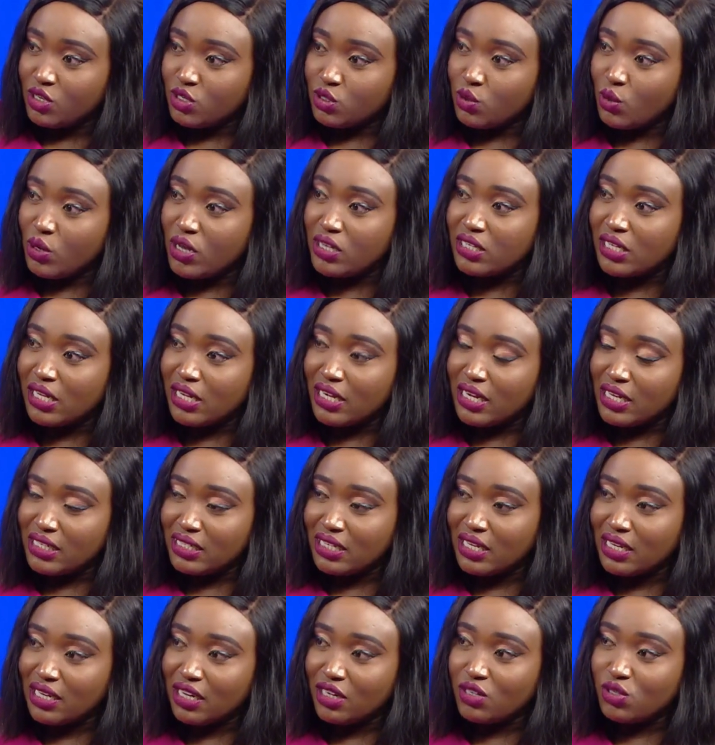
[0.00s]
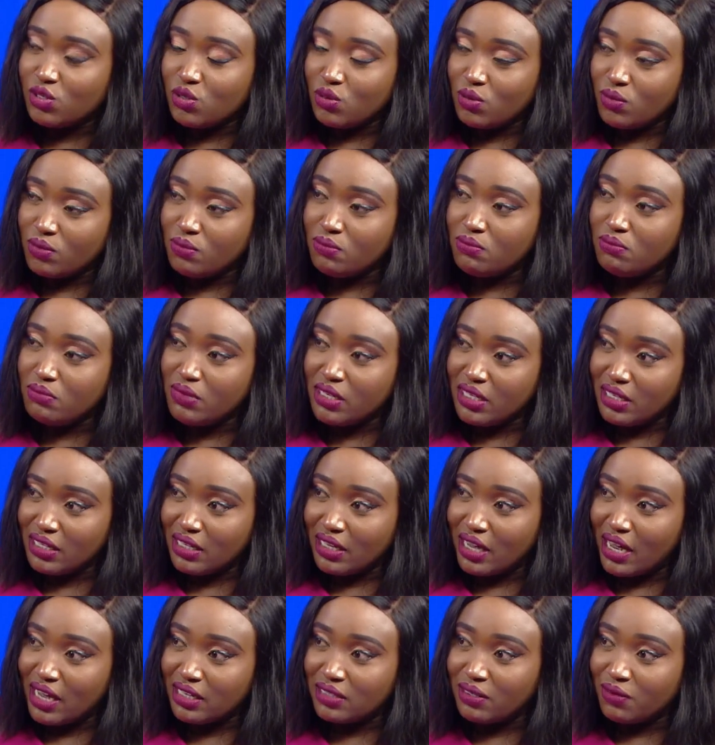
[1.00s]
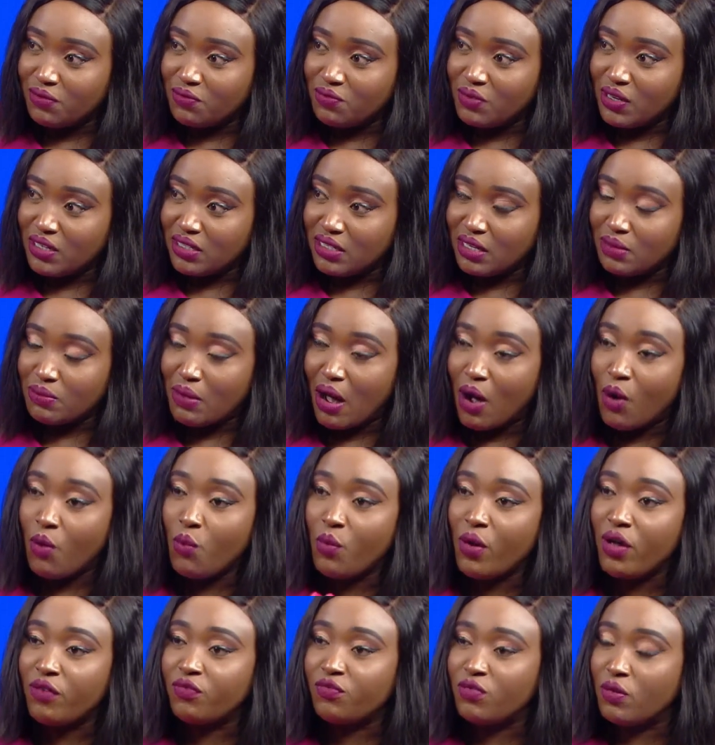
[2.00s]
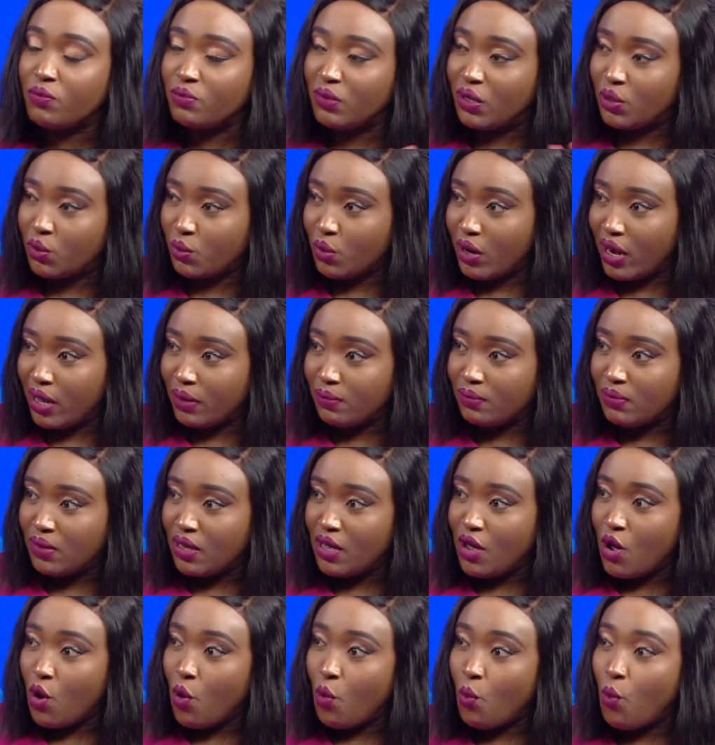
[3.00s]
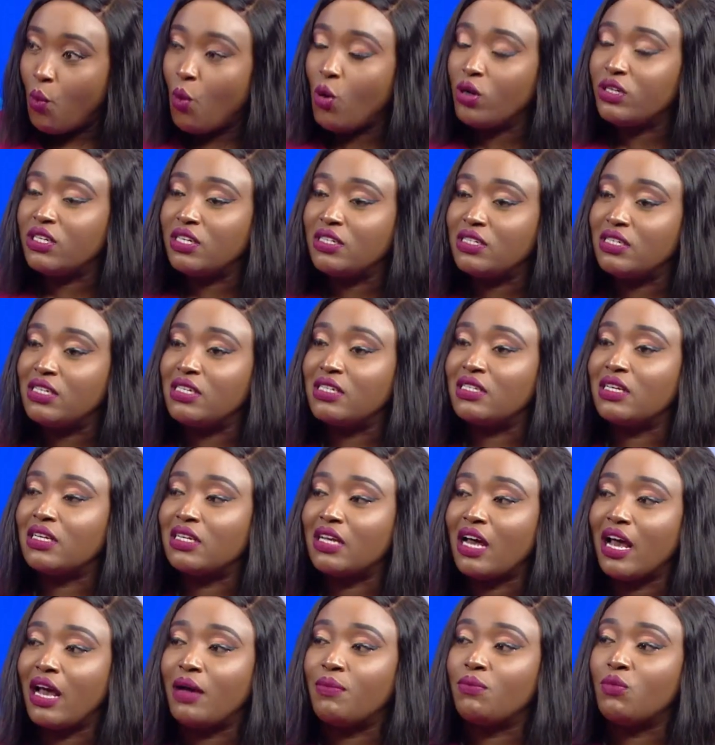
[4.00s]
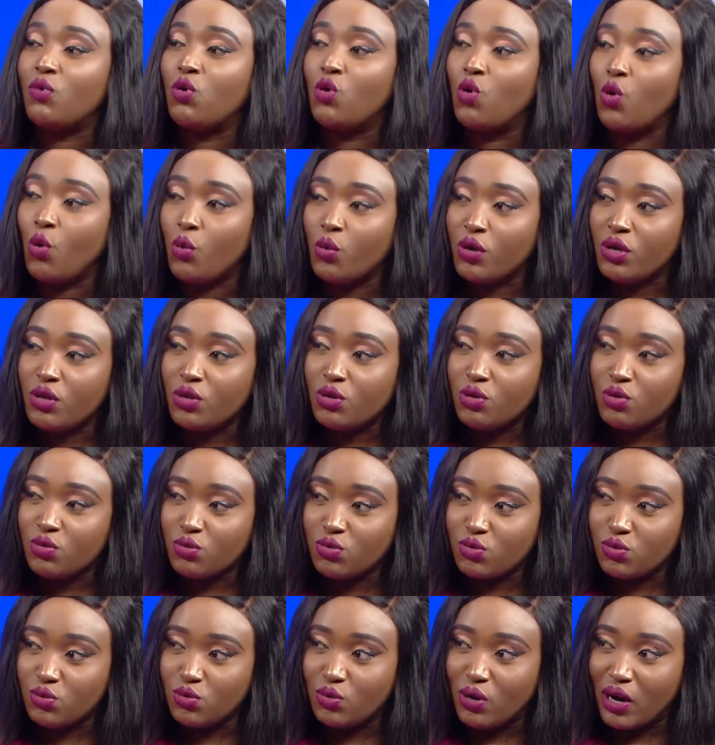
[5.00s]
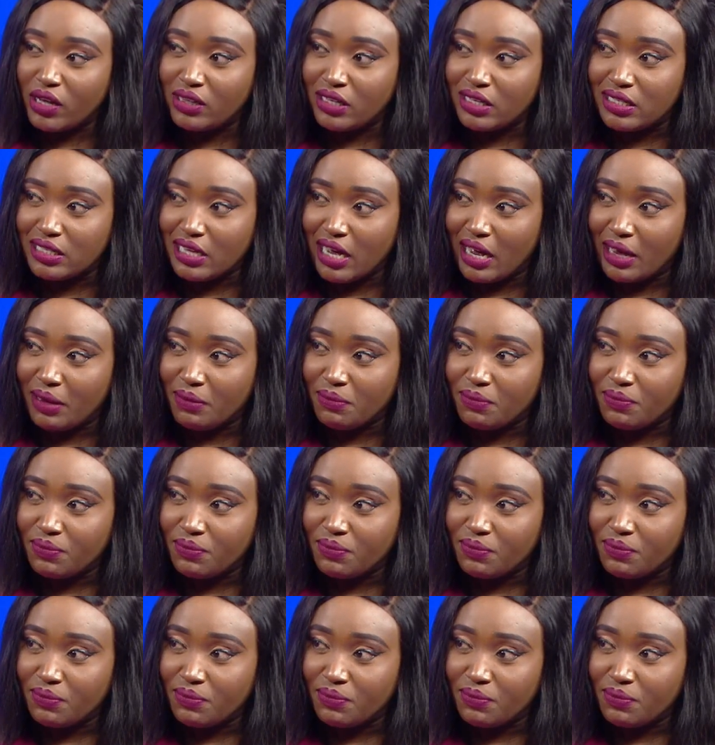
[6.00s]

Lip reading: So it's listening to me as a victim away from the crime, what it is that I am going through at the time.